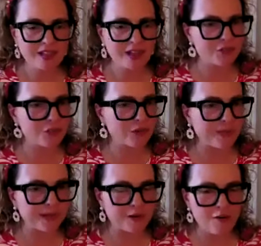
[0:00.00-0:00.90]
live
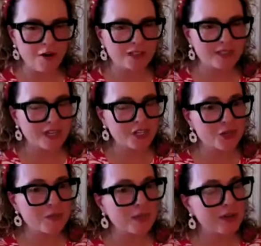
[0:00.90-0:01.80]
streaming across the
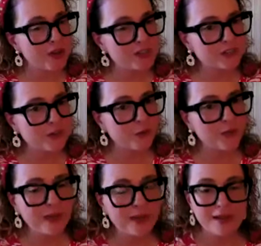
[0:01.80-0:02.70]
nation, but also
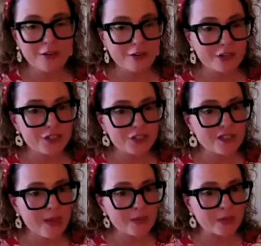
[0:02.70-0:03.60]
in our nation's
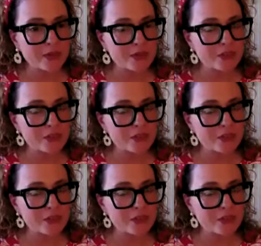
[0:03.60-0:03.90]
capital.